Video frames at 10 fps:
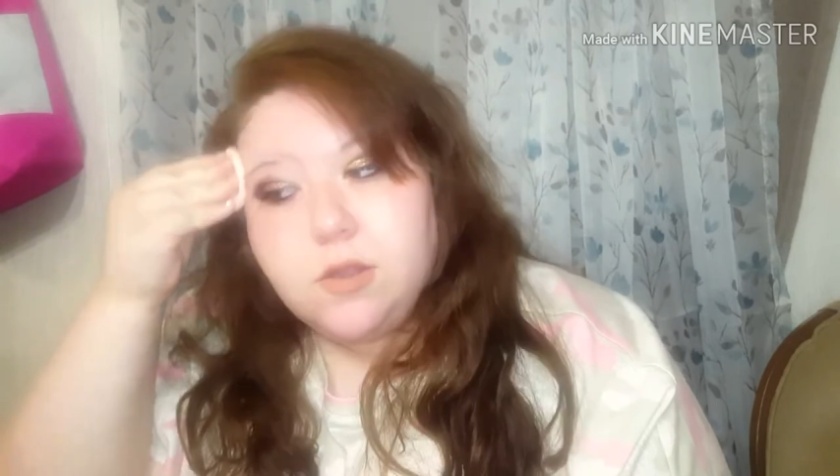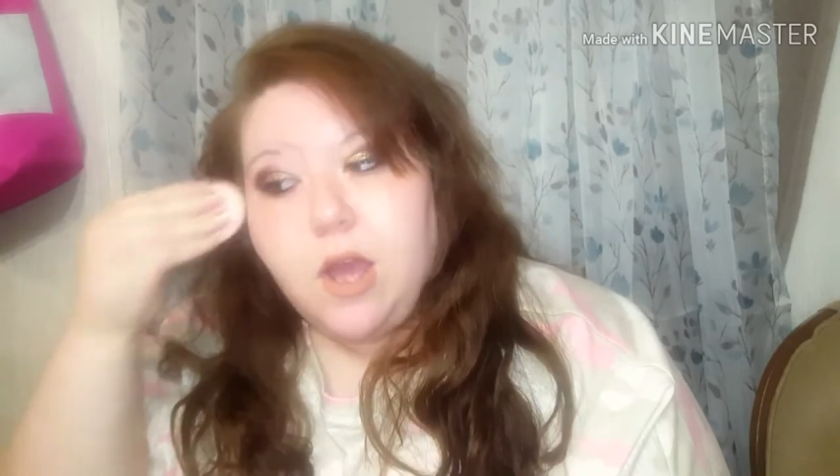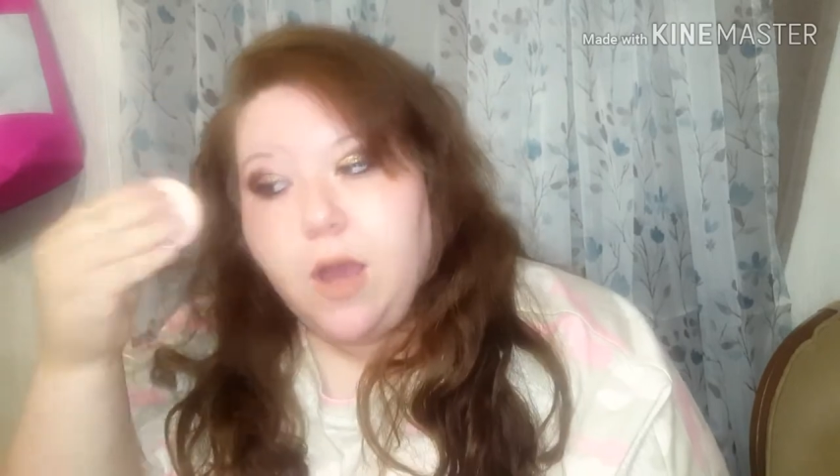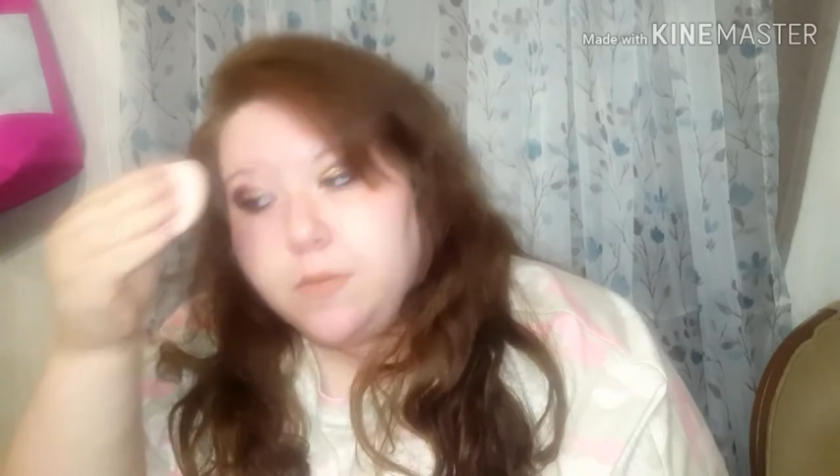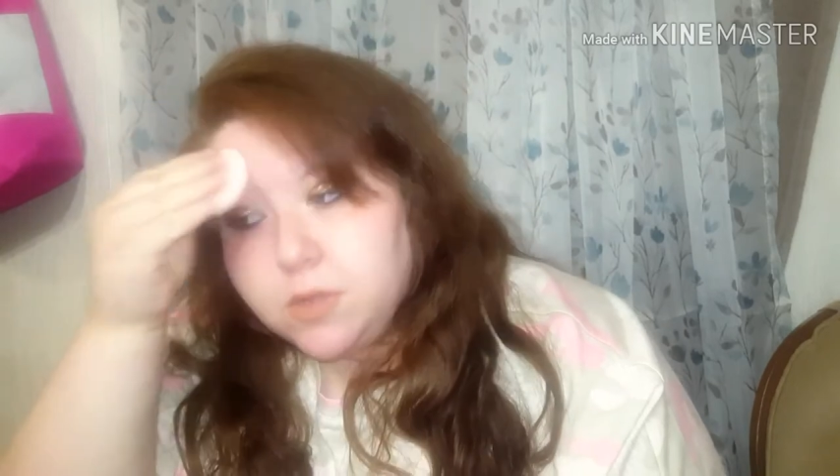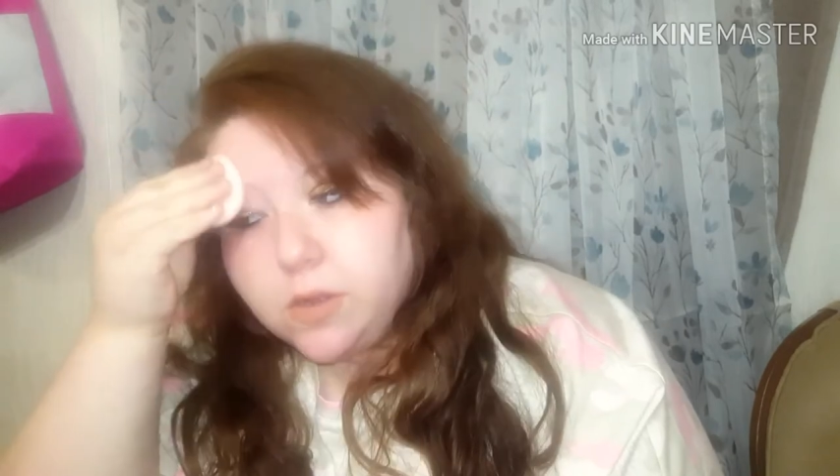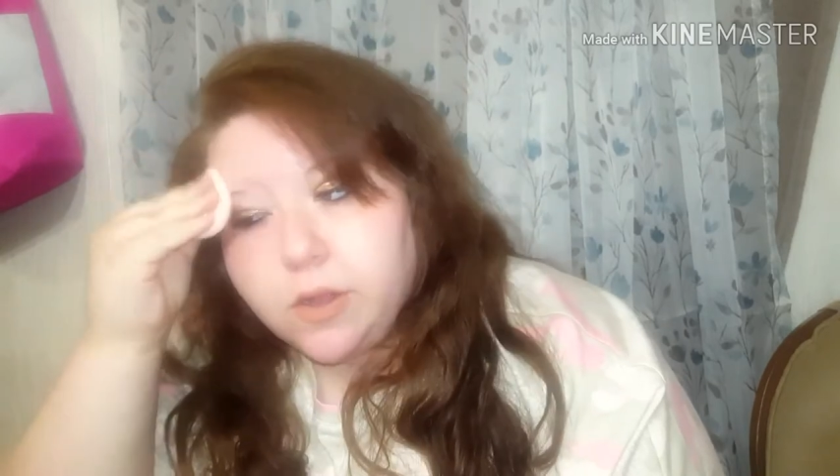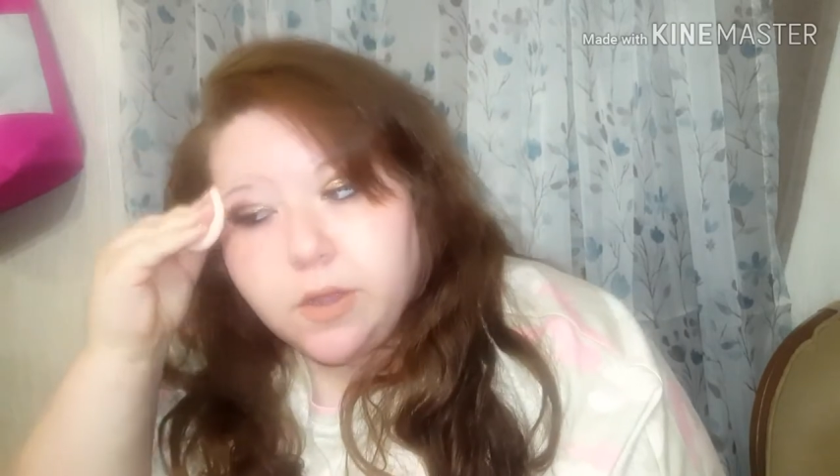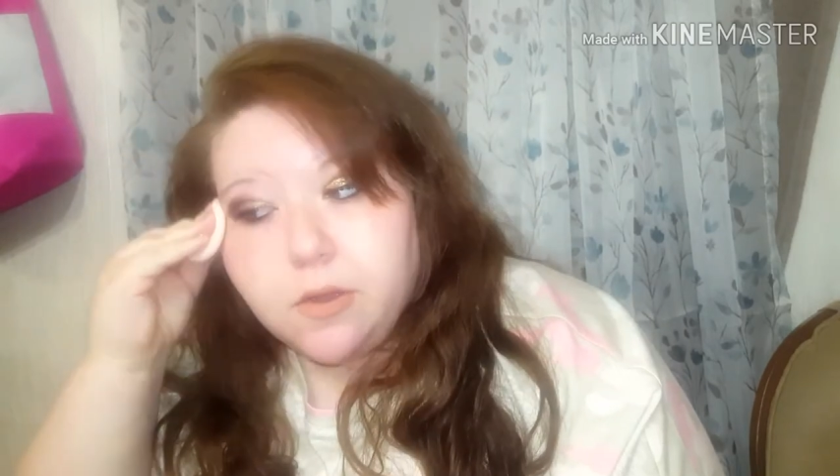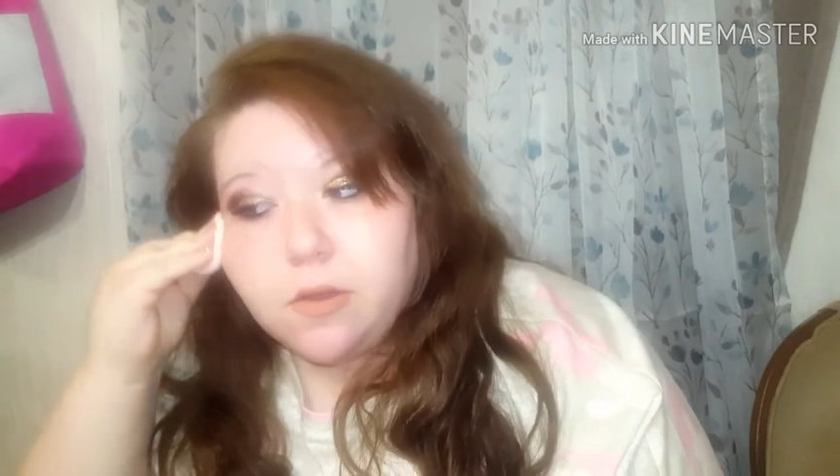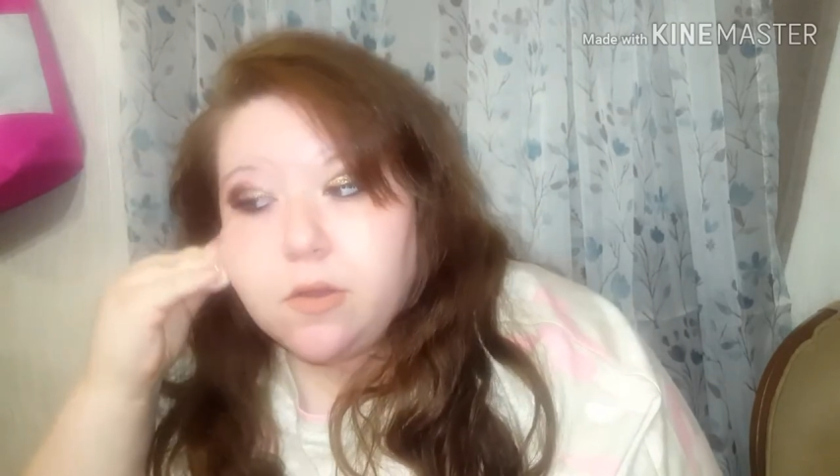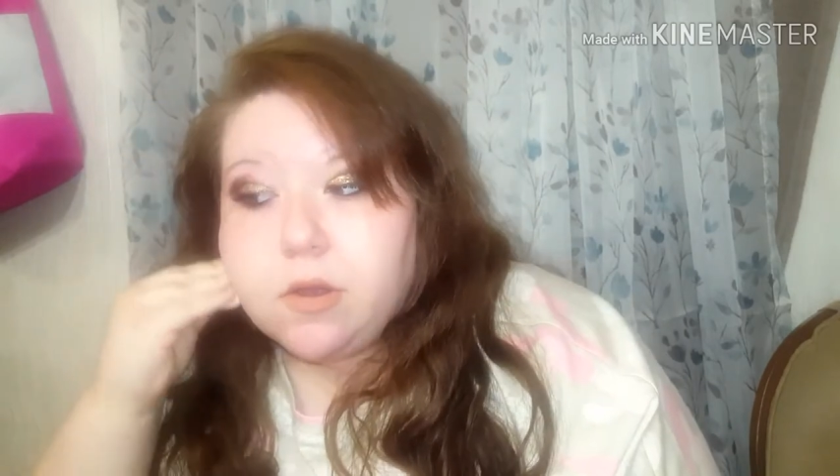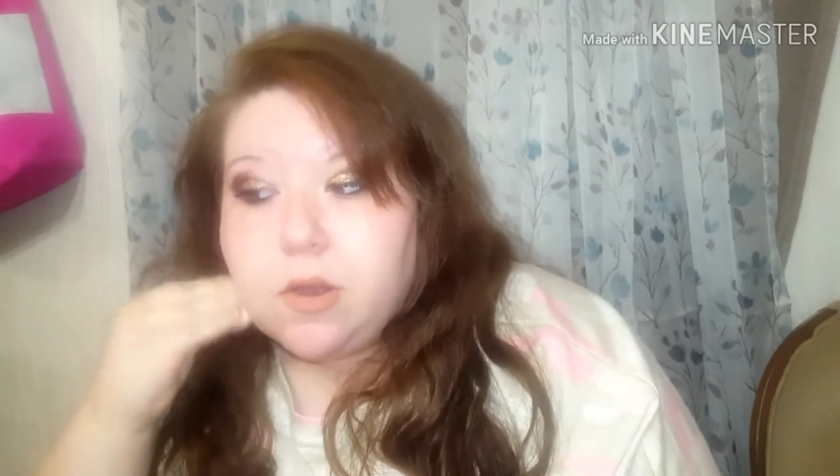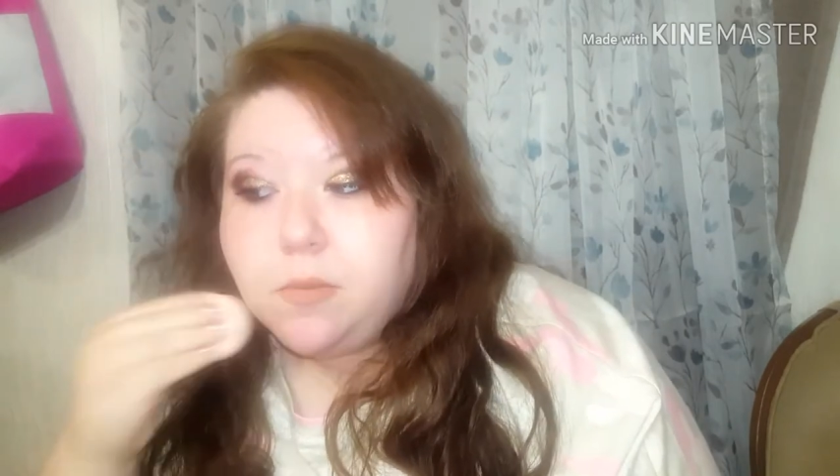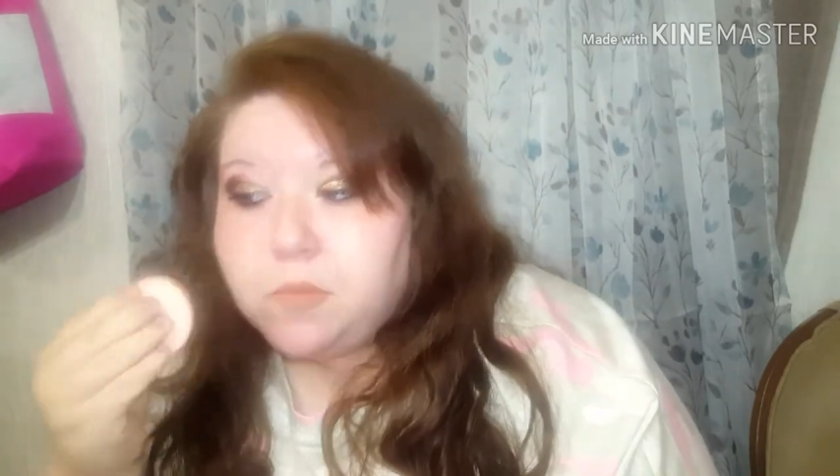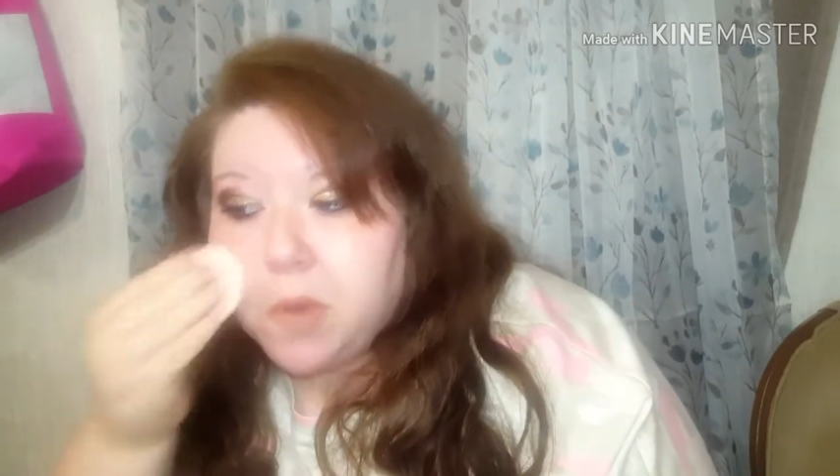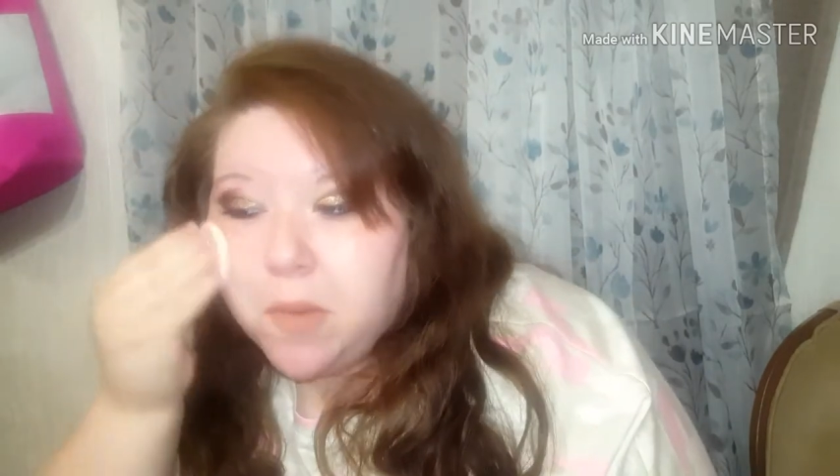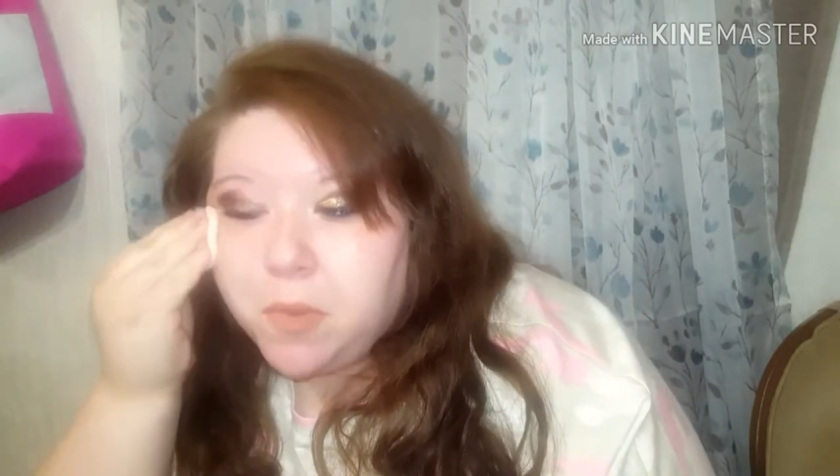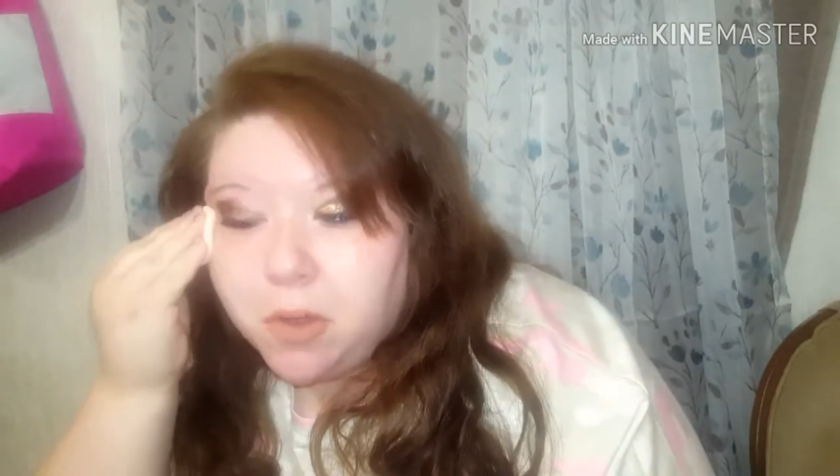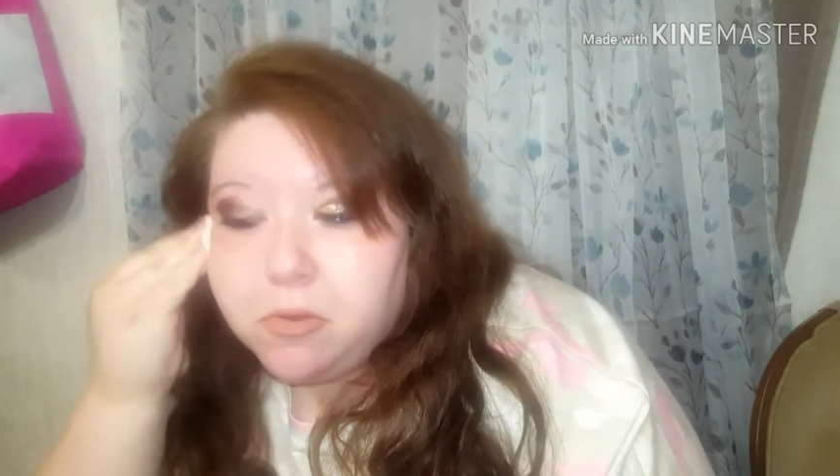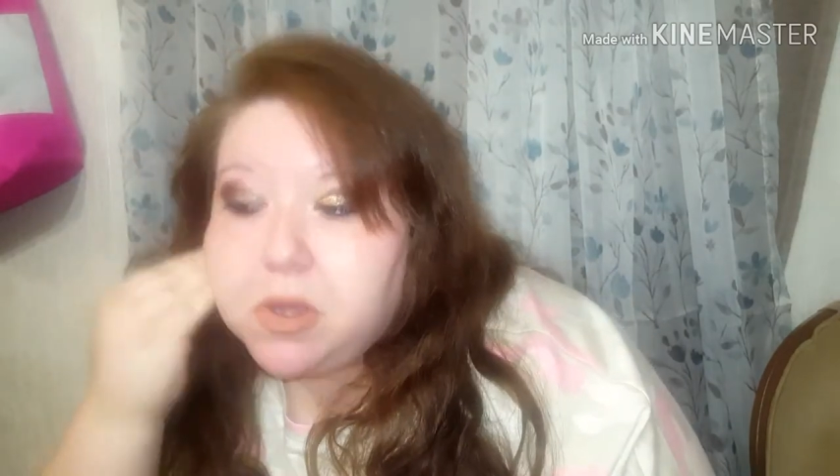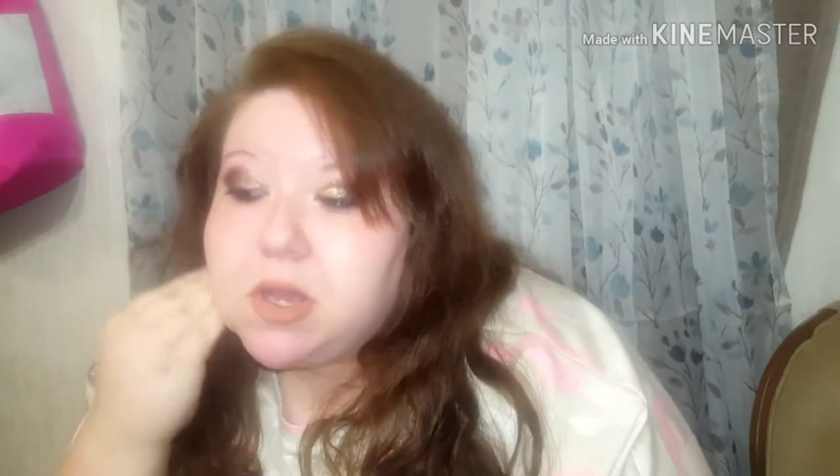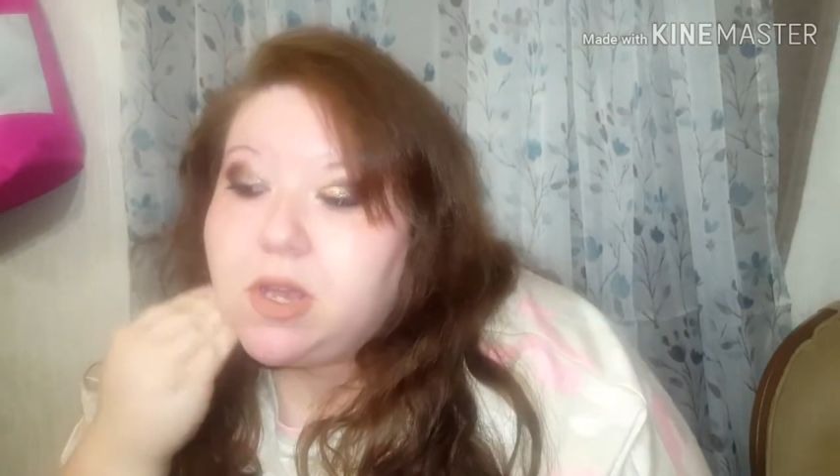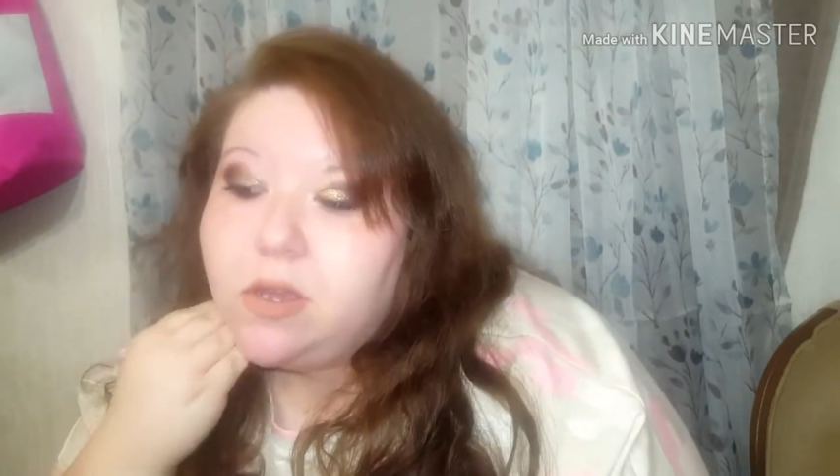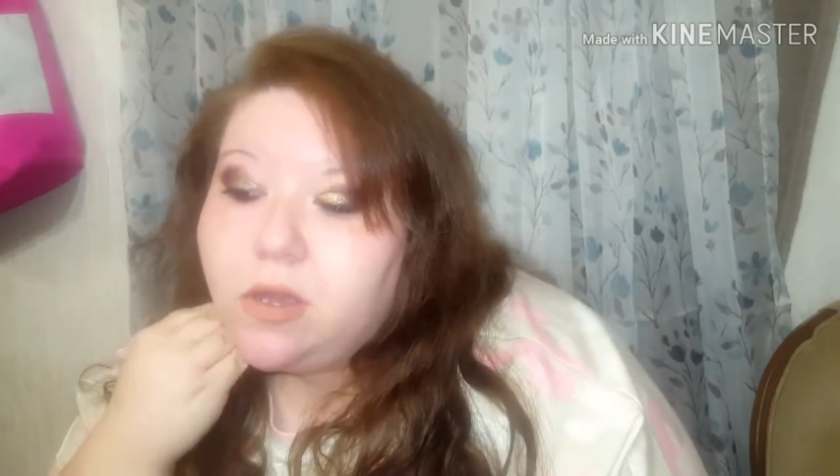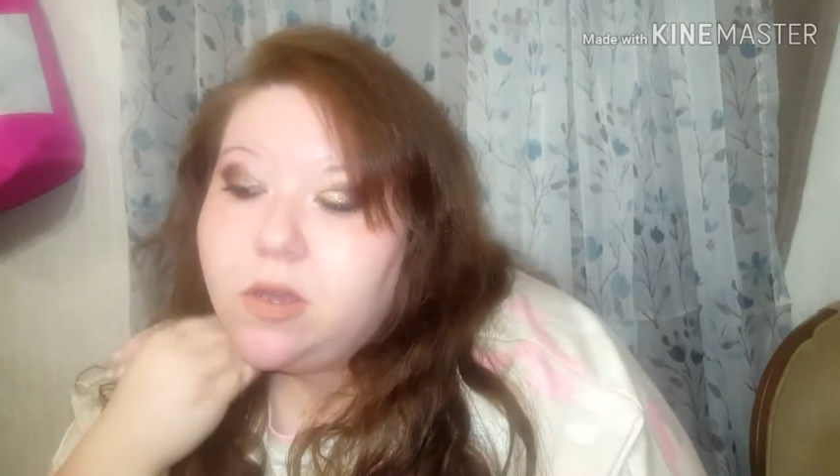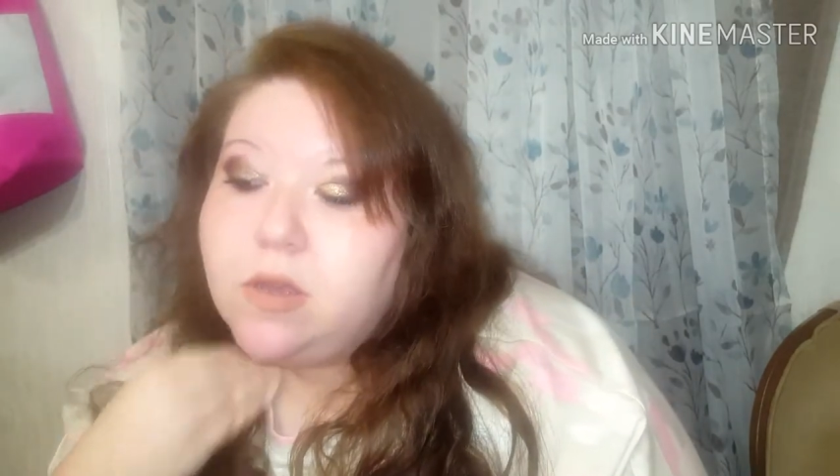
times on there, but I'm not really